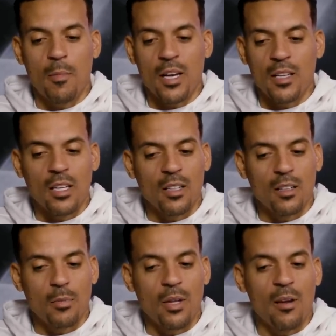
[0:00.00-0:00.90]
But I think
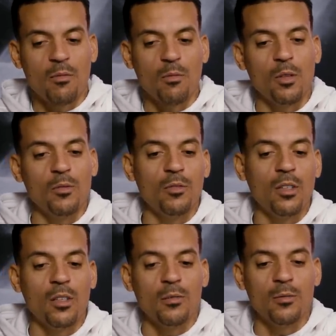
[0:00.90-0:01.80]
the platform of
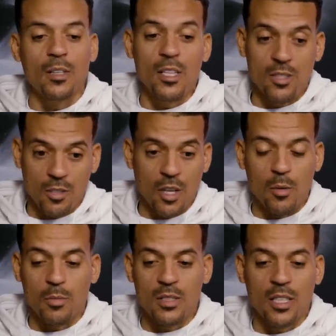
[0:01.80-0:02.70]
of Instagram
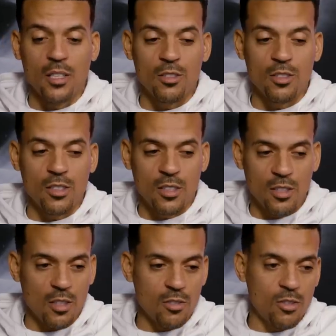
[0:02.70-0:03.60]
in particular is just
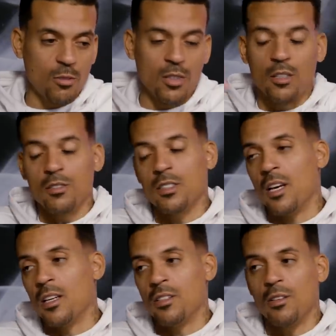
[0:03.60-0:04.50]
you know showing the other
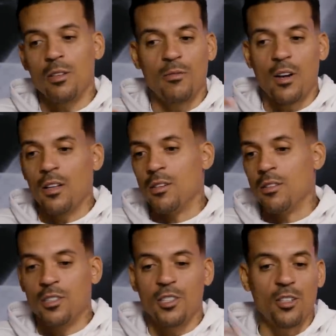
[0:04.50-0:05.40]
side, you know the father,
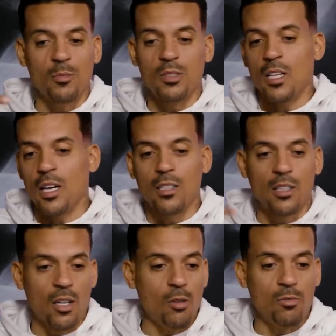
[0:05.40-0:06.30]
the charitable side, the
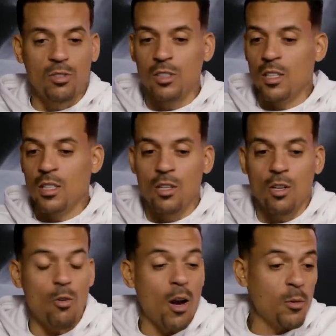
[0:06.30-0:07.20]
mm-hmm. coach,
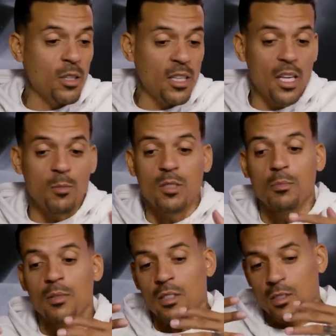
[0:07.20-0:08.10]
who I really am,
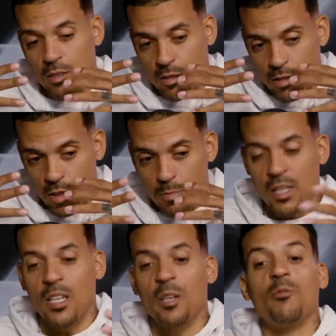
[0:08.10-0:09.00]
sp-
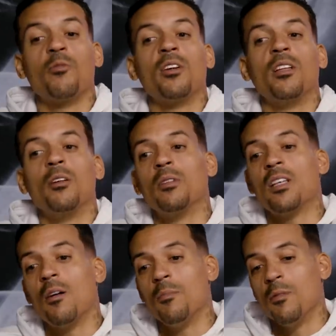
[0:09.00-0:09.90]
speaking freely
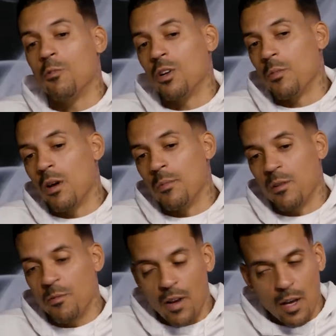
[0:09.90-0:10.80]
without be- worrying about
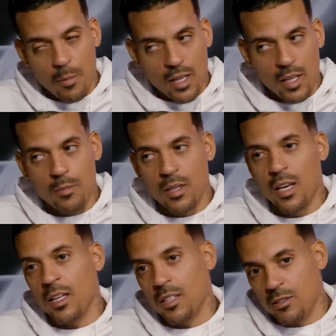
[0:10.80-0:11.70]
being fined by the
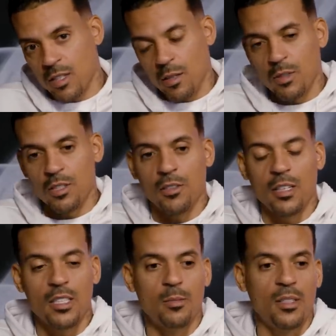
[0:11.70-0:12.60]
NBA, like you right. said with your
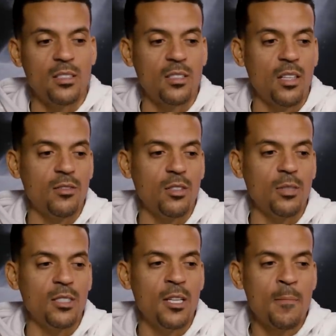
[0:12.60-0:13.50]
ESPN stuff. So yeah.
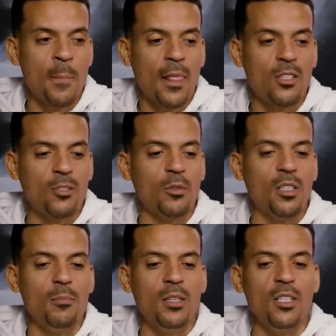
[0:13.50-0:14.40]
it's to
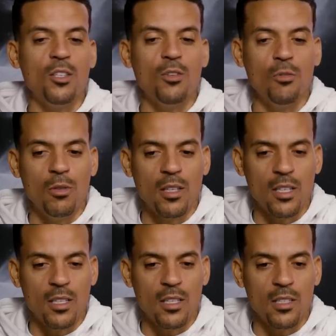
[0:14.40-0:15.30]
really be you,
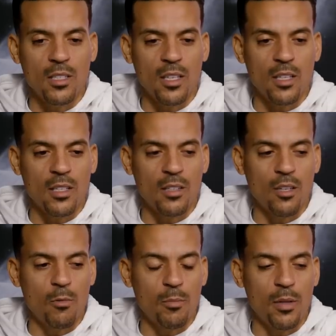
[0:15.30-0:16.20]
and and you
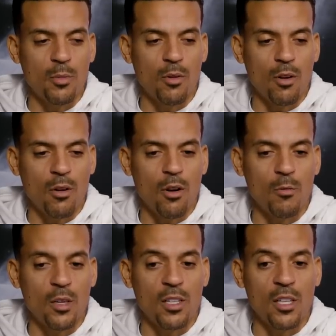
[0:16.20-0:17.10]
know when people are, are
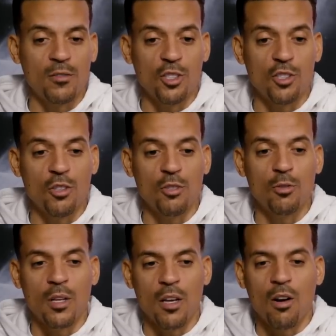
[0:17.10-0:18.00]
real enough to show you
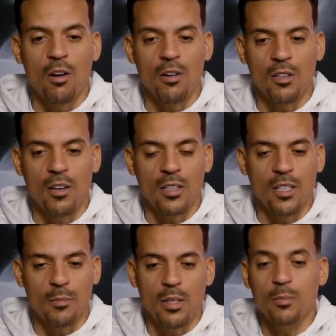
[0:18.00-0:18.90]
who they are, you know I
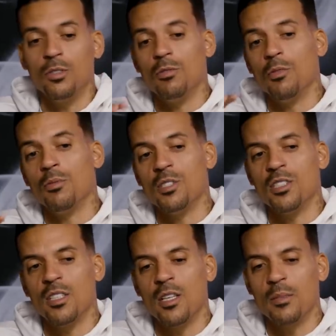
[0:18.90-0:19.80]
think people do
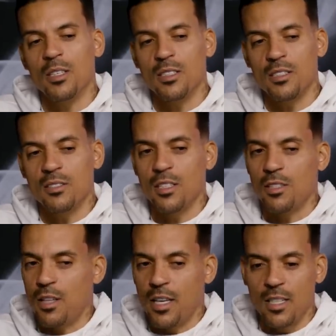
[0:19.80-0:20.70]
appreciate that because like you said,
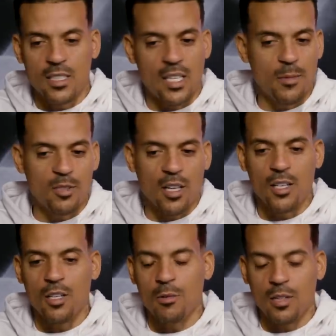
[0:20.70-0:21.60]
they get a
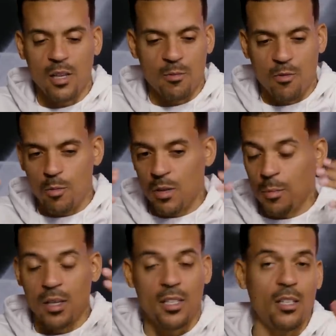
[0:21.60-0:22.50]
snapshot of you and they yeah. form an
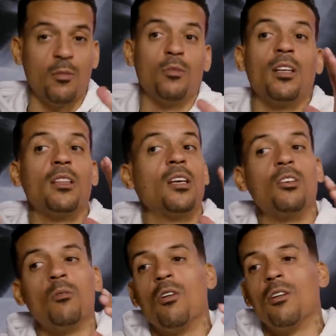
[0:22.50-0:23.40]
opinion of who they think
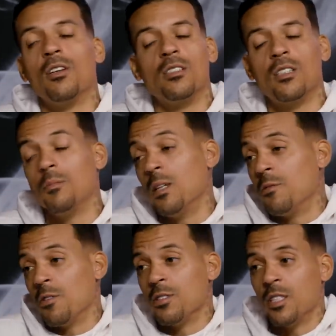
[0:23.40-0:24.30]
you are, and it could be the
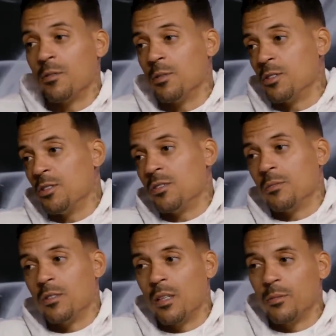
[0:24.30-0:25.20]
furthest thing from the truth
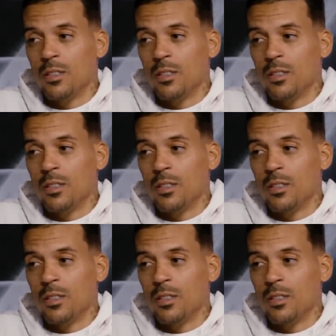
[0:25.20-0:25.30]
sometimes.